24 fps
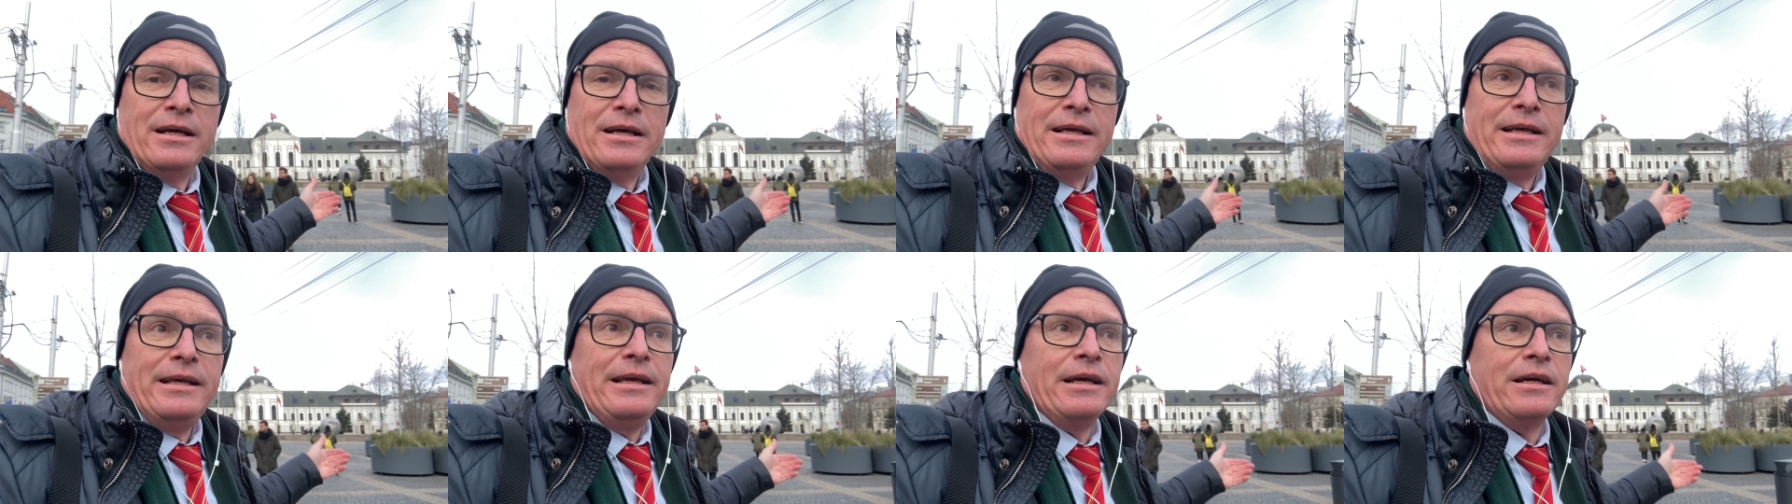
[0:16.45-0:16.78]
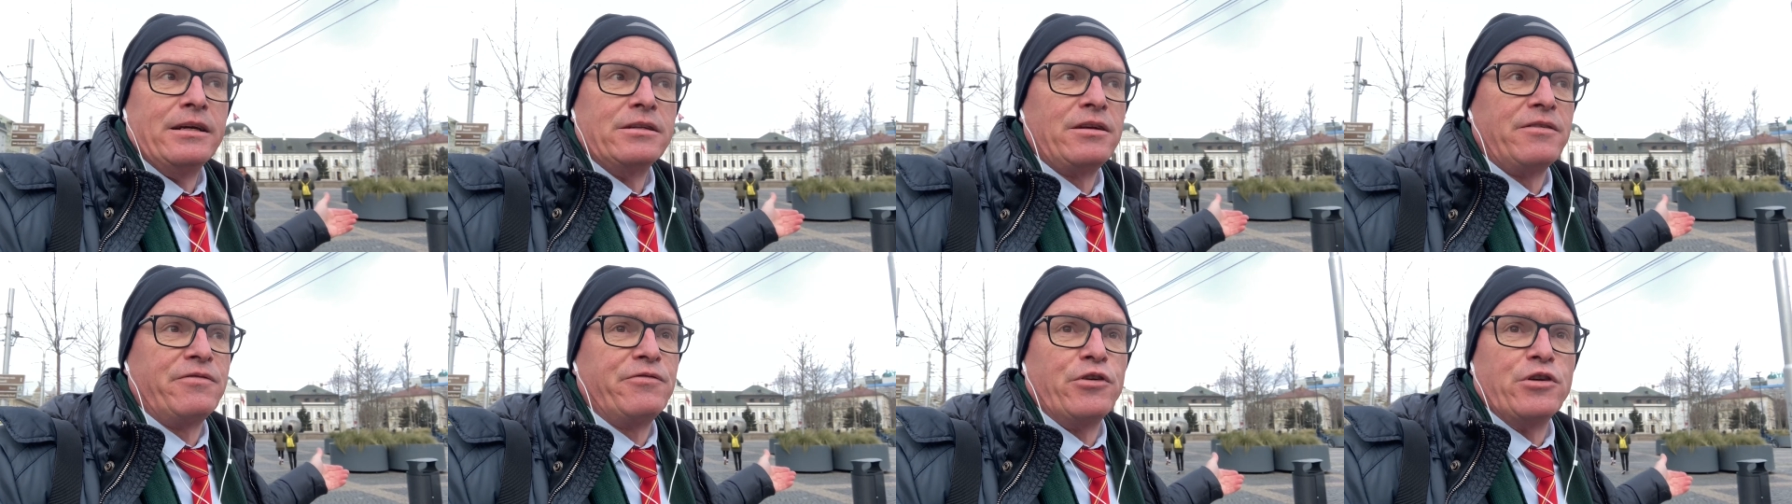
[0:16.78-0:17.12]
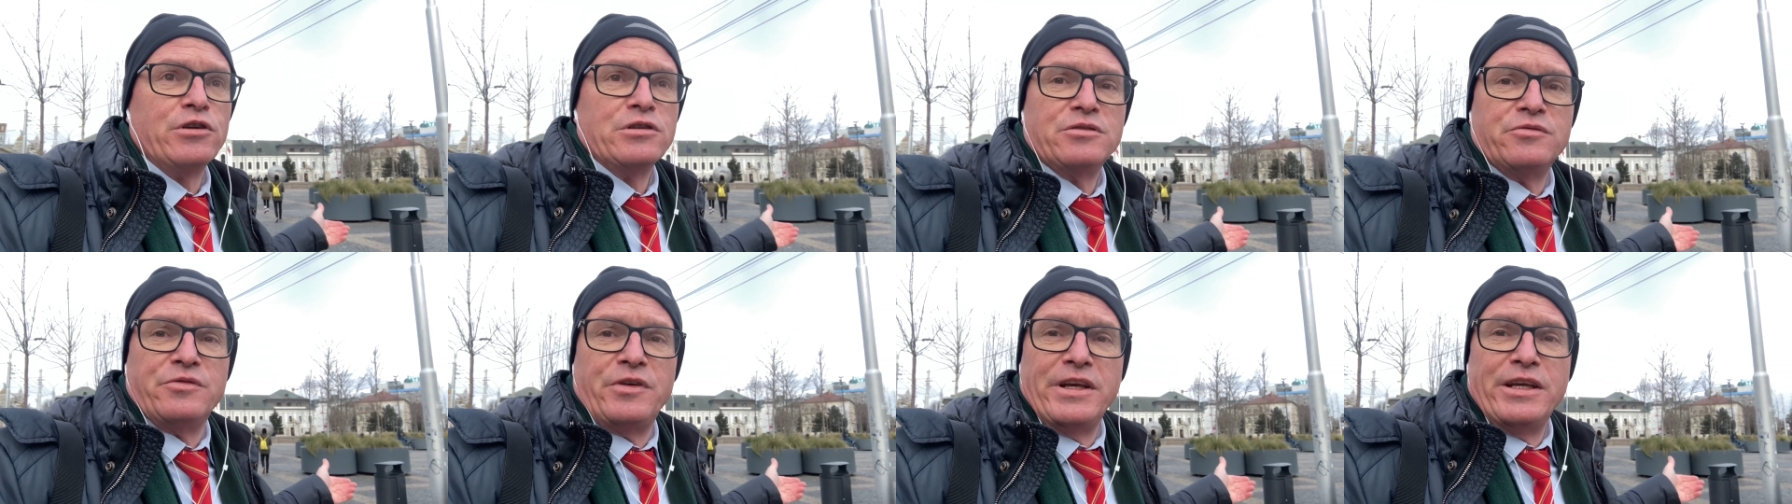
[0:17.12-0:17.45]
Here the
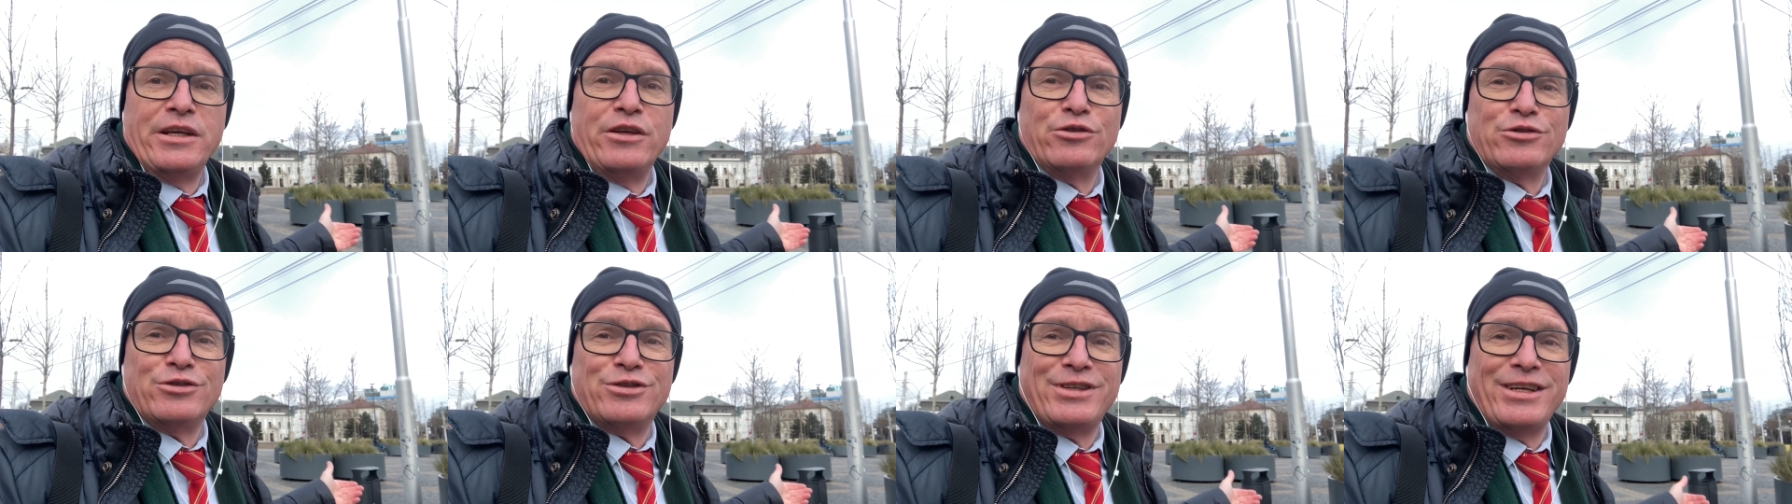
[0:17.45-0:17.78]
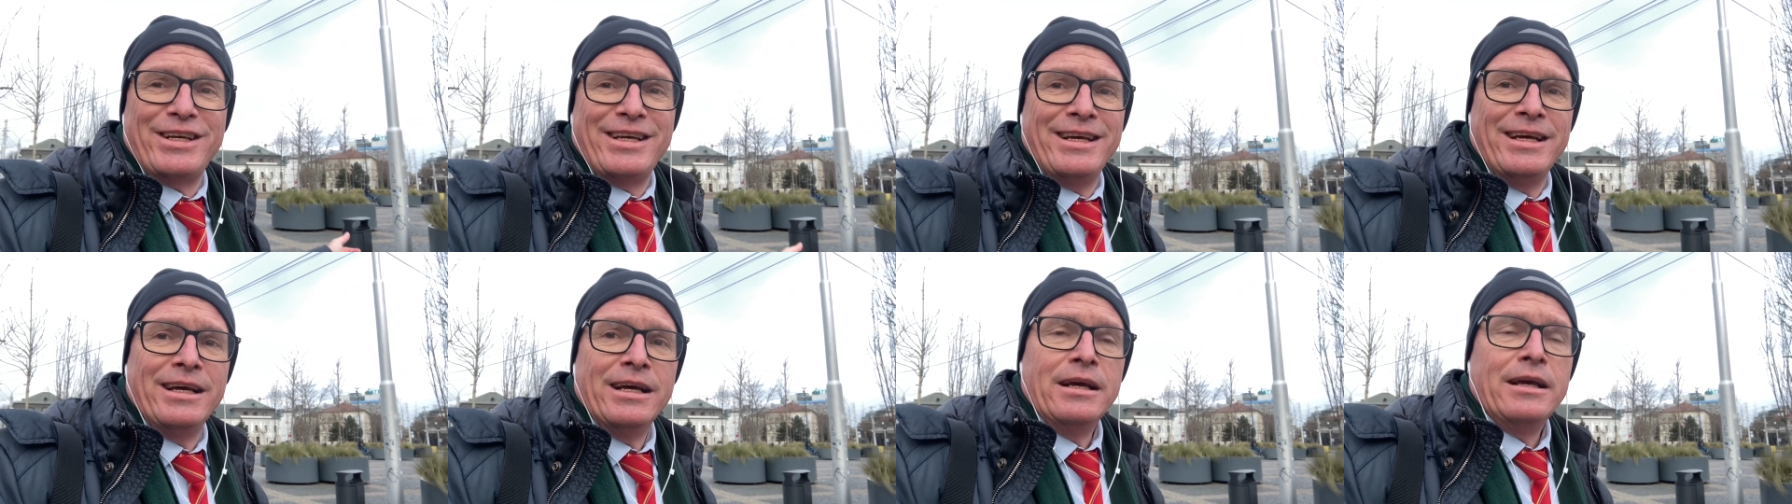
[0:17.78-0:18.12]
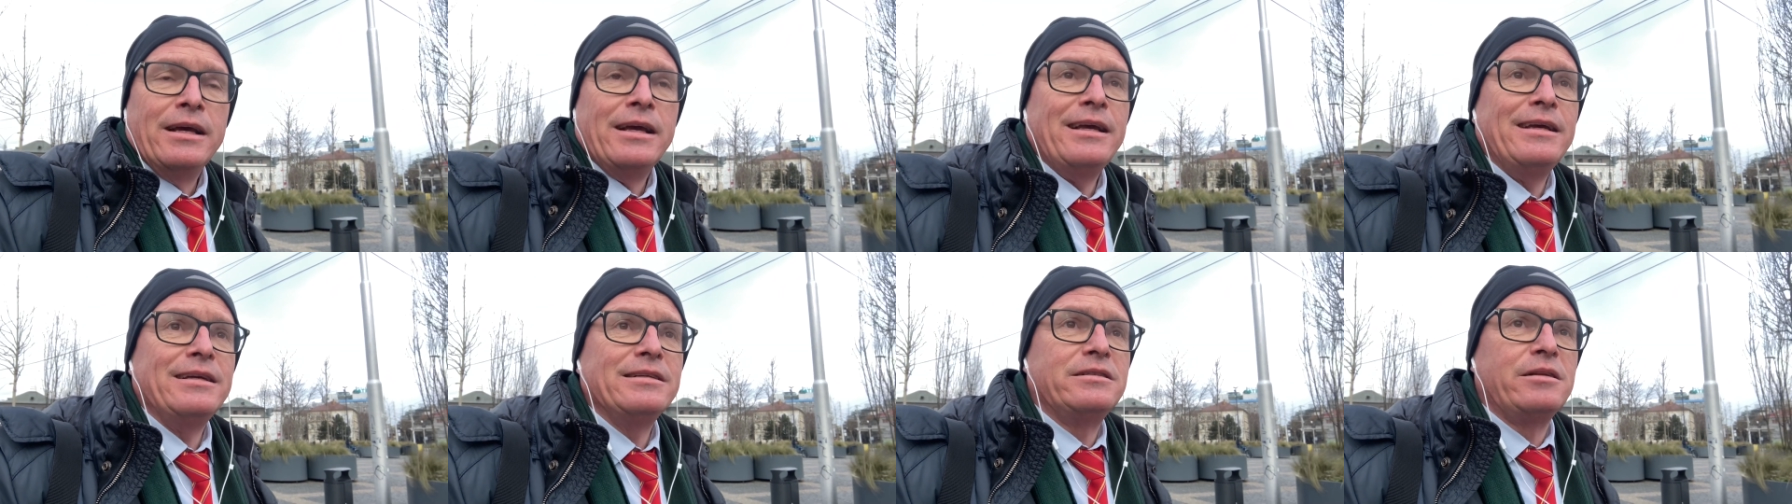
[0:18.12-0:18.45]
first thing you see
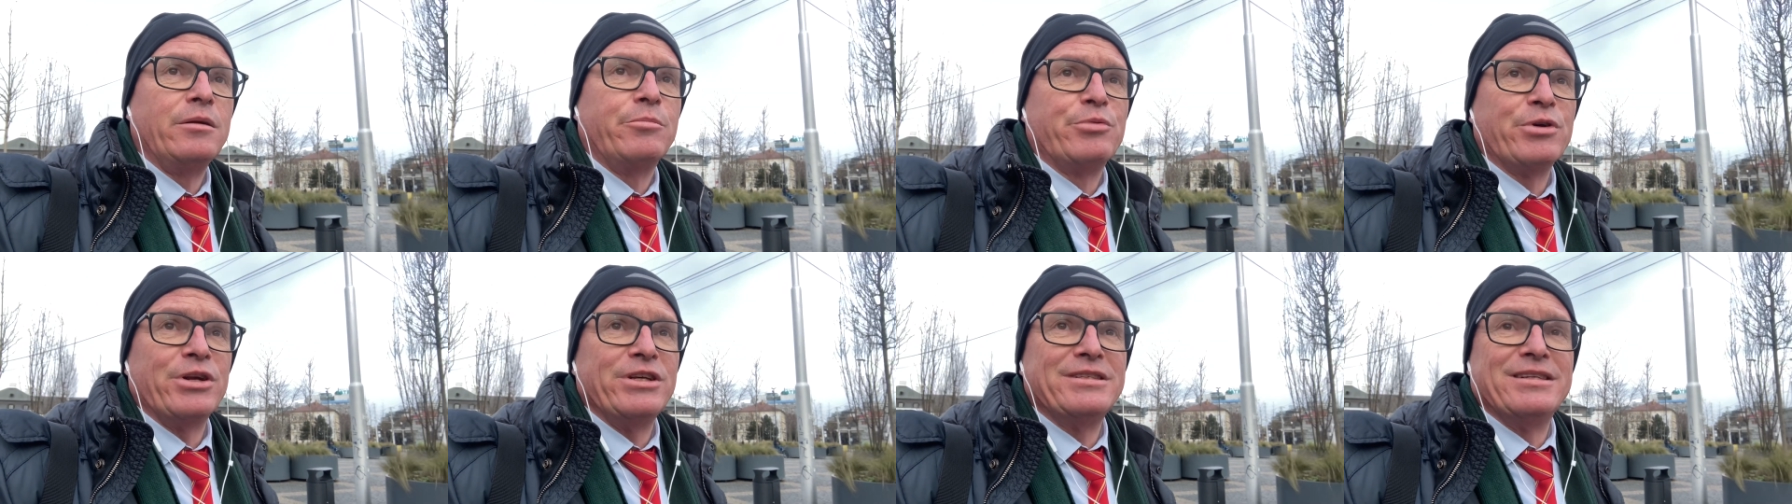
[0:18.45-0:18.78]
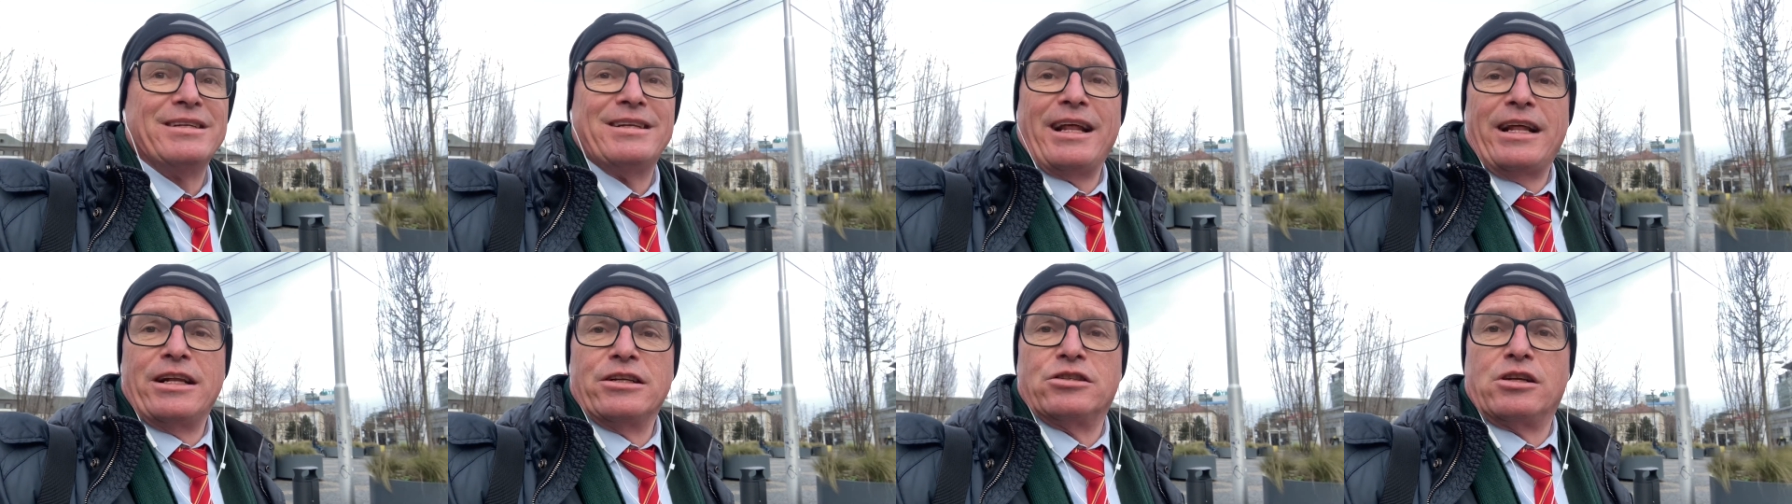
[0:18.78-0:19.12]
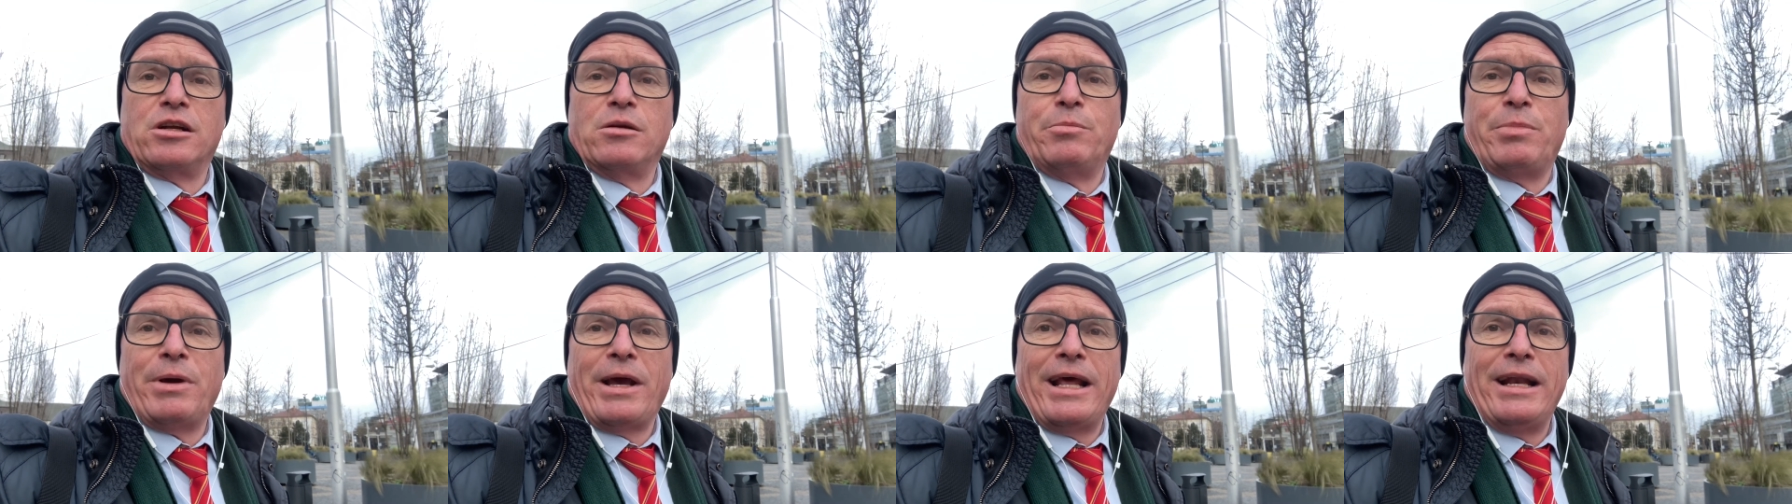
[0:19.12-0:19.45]
is the
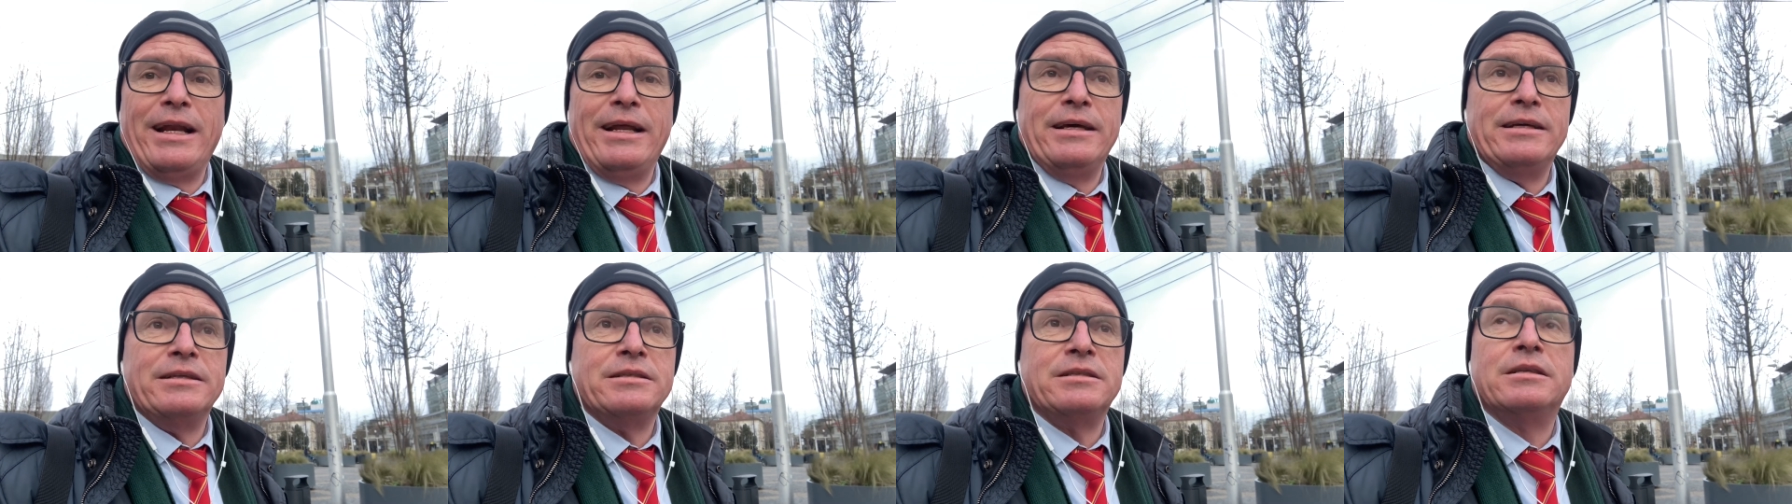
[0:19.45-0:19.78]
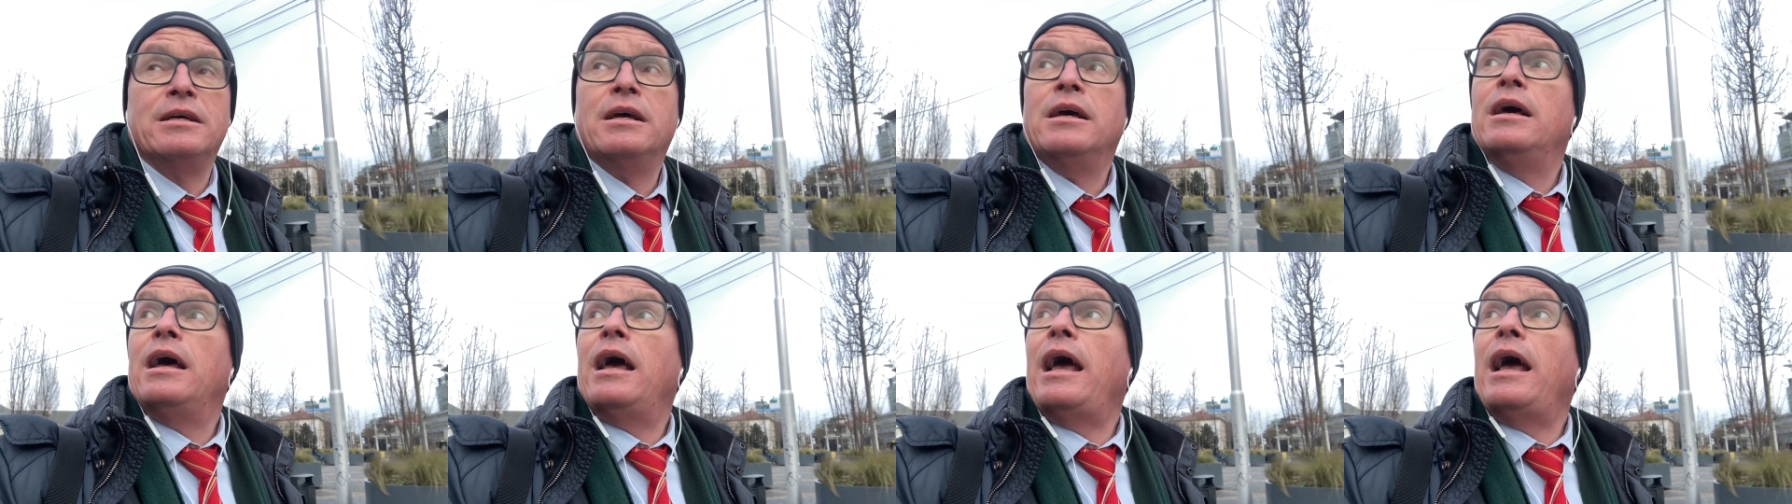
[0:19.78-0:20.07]
presidential palace